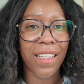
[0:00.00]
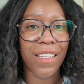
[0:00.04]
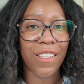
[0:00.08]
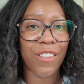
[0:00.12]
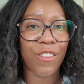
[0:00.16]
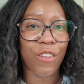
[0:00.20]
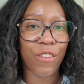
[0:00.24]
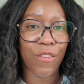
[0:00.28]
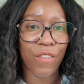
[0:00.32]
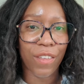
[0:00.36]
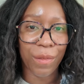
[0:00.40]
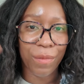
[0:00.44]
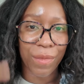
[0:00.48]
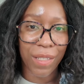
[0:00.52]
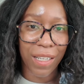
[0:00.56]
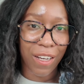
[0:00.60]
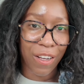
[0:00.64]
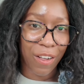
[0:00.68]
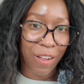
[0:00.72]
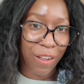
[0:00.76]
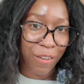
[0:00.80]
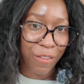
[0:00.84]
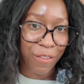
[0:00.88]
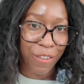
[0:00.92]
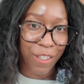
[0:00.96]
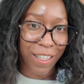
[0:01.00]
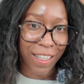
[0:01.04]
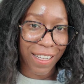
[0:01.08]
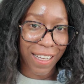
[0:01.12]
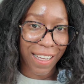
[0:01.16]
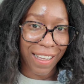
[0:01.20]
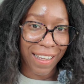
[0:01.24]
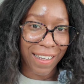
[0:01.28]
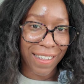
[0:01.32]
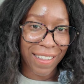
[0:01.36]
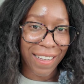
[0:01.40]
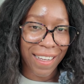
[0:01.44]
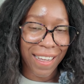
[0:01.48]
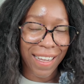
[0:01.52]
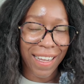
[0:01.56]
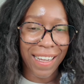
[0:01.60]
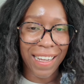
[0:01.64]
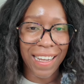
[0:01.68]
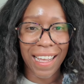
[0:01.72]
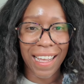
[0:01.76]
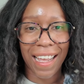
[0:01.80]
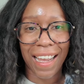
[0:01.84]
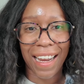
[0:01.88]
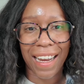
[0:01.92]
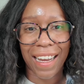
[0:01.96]
So I filmed it all over again.
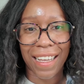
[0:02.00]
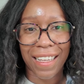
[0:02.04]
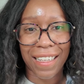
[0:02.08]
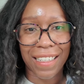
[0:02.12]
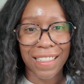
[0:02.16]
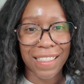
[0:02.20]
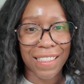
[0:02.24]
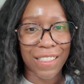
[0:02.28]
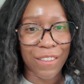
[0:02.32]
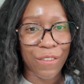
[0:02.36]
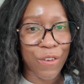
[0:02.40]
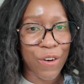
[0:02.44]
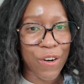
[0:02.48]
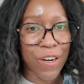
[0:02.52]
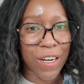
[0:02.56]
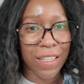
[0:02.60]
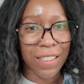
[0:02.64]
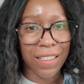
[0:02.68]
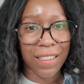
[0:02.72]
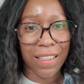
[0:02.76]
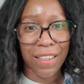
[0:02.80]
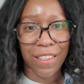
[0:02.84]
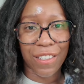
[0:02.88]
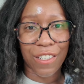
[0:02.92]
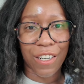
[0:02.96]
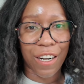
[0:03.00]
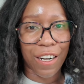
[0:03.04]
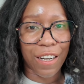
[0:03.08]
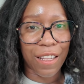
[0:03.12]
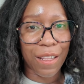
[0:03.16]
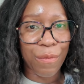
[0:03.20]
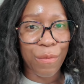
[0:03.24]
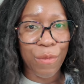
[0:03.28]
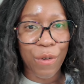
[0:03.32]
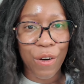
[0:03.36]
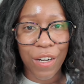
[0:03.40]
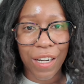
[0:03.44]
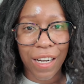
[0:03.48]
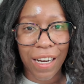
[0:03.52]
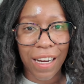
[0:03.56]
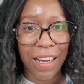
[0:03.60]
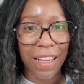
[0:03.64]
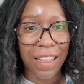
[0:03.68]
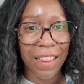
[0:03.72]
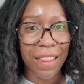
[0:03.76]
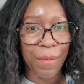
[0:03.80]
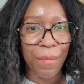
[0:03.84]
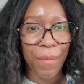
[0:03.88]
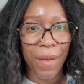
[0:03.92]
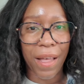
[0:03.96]
And of course, the start of the
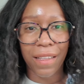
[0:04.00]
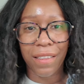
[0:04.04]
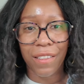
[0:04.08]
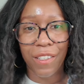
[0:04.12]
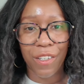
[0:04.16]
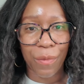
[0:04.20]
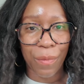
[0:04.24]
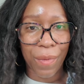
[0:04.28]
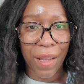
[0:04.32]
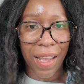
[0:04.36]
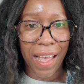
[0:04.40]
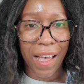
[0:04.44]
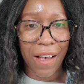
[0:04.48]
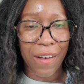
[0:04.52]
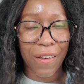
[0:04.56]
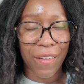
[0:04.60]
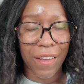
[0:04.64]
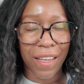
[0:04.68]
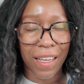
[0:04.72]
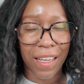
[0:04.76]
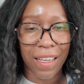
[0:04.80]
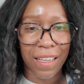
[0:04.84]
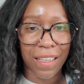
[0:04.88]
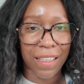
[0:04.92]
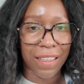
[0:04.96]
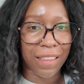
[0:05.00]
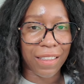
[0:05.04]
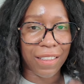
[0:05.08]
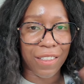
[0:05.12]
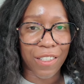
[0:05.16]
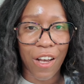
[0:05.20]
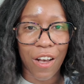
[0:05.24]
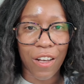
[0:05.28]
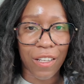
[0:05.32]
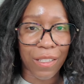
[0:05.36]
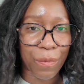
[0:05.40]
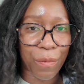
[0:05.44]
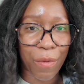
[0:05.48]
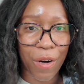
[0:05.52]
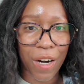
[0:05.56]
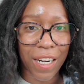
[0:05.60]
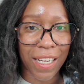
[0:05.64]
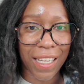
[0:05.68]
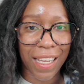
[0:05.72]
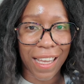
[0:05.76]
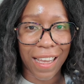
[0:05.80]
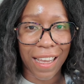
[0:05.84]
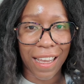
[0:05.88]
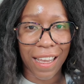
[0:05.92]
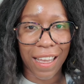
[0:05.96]
morning, the pets are meowing and the dog's
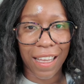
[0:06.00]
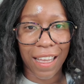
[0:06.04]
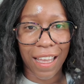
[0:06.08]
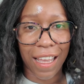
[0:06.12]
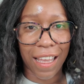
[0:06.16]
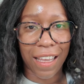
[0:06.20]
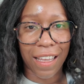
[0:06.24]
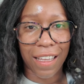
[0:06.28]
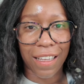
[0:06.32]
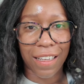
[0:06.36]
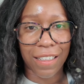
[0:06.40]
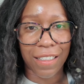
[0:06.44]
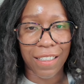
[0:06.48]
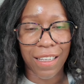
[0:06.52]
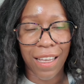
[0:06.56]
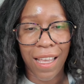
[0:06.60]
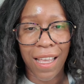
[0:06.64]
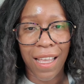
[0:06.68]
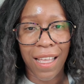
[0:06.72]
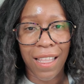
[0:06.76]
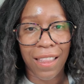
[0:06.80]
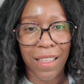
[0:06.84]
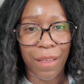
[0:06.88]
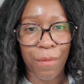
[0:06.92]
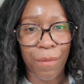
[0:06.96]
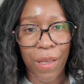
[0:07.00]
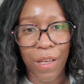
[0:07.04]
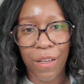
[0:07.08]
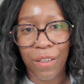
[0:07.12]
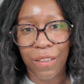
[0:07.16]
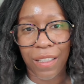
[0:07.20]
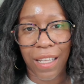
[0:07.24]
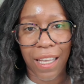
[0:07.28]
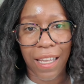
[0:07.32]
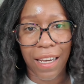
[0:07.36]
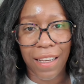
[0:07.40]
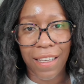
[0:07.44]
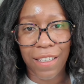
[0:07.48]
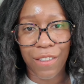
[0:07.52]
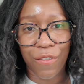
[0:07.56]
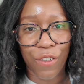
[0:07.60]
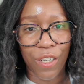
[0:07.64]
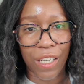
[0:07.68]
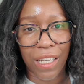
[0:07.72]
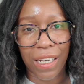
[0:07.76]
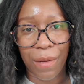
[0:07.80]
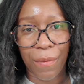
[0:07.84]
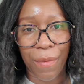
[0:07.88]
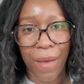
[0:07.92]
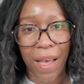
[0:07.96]
barking and the mail lady's
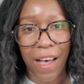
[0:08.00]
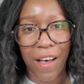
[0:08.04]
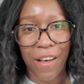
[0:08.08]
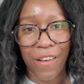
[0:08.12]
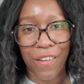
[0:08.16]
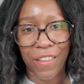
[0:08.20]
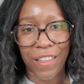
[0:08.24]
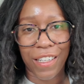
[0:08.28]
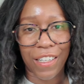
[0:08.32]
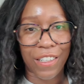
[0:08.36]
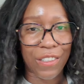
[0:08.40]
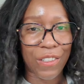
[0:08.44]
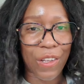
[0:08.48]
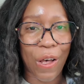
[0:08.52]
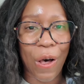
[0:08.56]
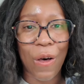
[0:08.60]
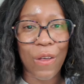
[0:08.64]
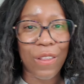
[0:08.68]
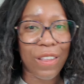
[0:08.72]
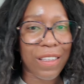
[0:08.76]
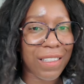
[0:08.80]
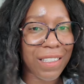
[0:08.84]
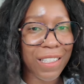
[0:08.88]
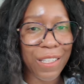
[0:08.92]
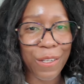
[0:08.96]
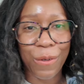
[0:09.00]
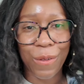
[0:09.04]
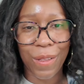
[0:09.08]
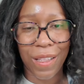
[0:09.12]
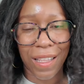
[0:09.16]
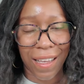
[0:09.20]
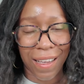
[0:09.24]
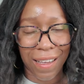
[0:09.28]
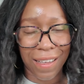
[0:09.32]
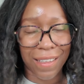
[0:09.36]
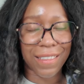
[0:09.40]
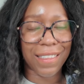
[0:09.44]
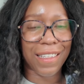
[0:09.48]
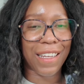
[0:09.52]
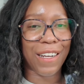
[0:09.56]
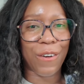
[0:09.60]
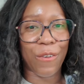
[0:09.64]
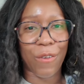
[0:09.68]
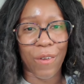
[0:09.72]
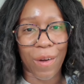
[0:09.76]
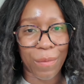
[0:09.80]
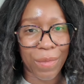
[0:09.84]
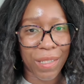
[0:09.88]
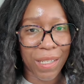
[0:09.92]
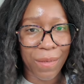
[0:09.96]
freaking them out. There's all these little things
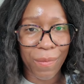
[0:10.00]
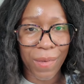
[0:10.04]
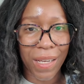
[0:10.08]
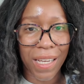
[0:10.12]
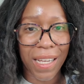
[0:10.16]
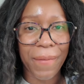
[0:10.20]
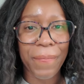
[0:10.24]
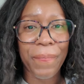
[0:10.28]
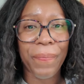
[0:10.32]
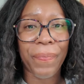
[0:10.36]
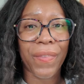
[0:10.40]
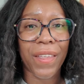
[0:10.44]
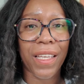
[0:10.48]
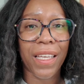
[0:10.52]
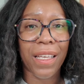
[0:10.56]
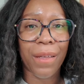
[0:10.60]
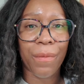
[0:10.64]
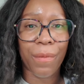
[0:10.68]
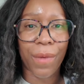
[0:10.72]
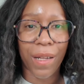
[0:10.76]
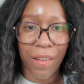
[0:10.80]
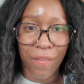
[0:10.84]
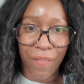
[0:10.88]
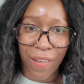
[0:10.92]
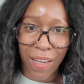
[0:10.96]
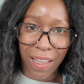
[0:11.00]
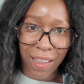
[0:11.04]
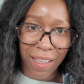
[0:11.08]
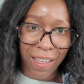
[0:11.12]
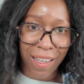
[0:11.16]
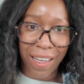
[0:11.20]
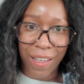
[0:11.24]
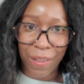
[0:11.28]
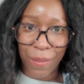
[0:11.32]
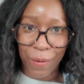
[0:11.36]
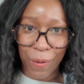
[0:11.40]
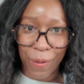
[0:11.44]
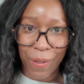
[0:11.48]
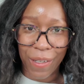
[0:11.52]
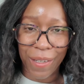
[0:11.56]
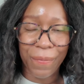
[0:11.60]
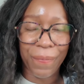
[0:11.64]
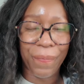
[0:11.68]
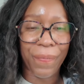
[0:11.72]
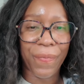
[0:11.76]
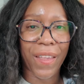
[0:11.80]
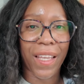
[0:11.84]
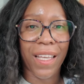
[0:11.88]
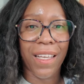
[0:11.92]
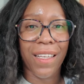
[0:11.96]
interrupting me, but I finally got through it.